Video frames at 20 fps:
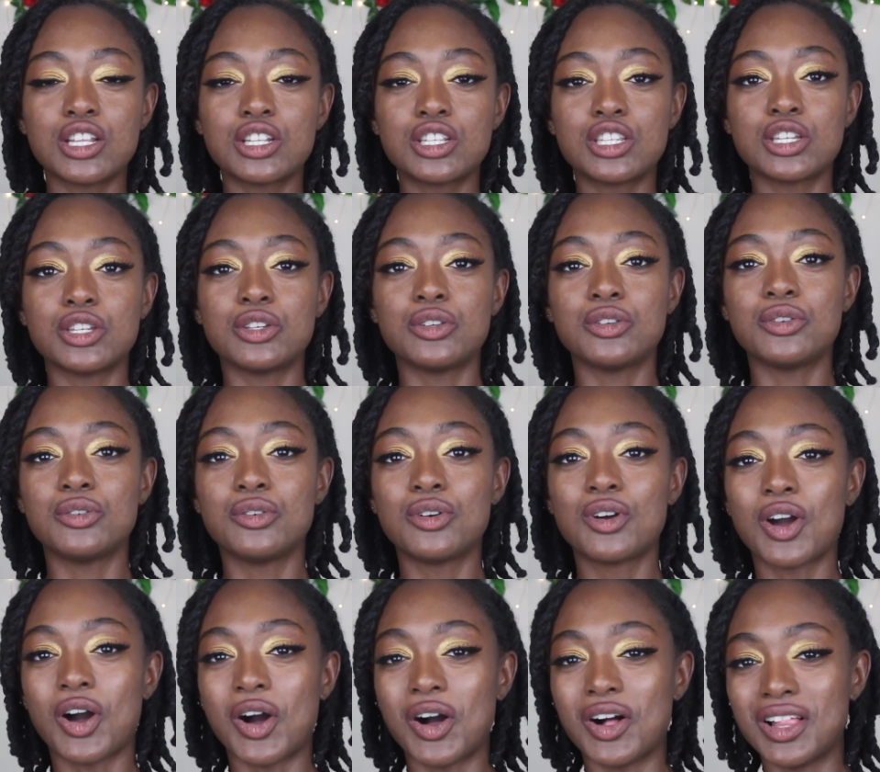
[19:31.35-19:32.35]
to
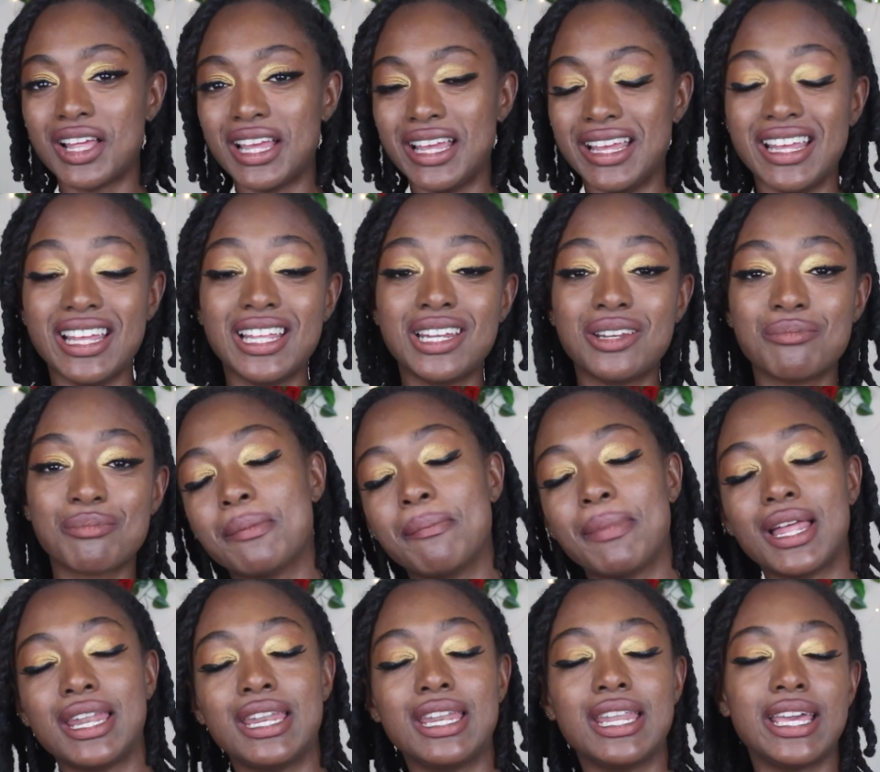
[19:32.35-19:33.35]
call in
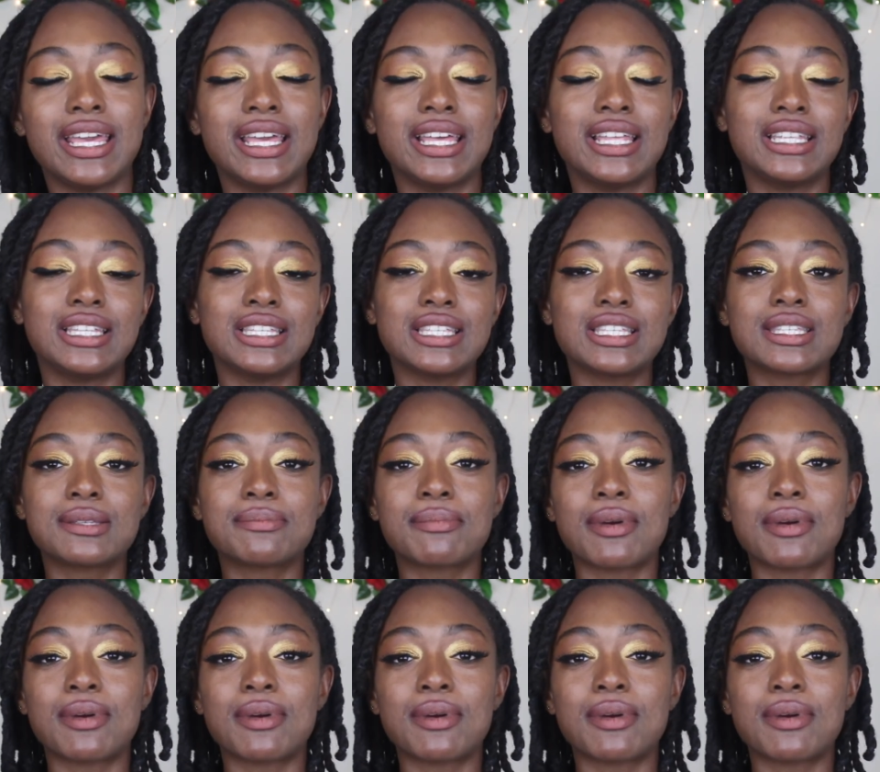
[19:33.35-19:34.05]
abundance,